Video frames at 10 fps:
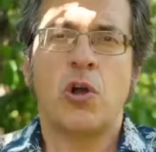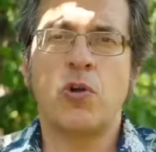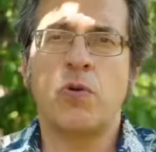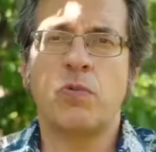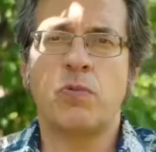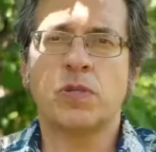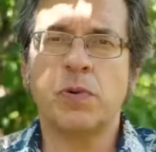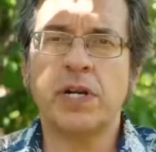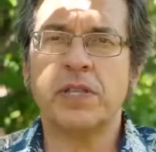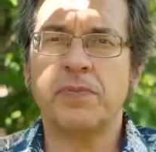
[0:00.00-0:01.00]
who was
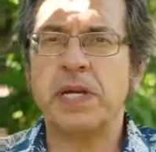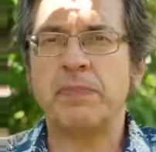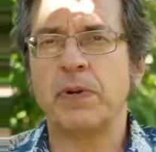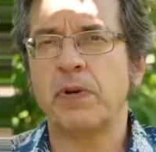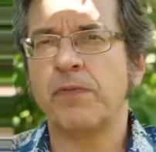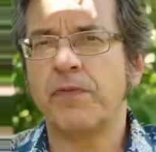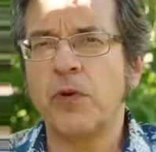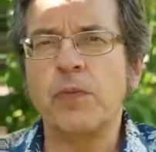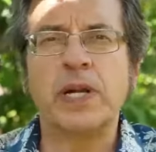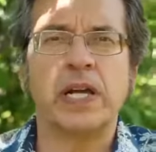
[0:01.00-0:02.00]
one of the people who
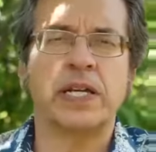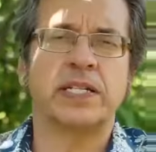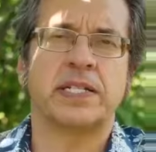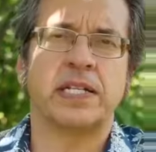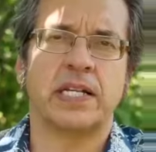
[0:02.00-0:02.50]
formalized this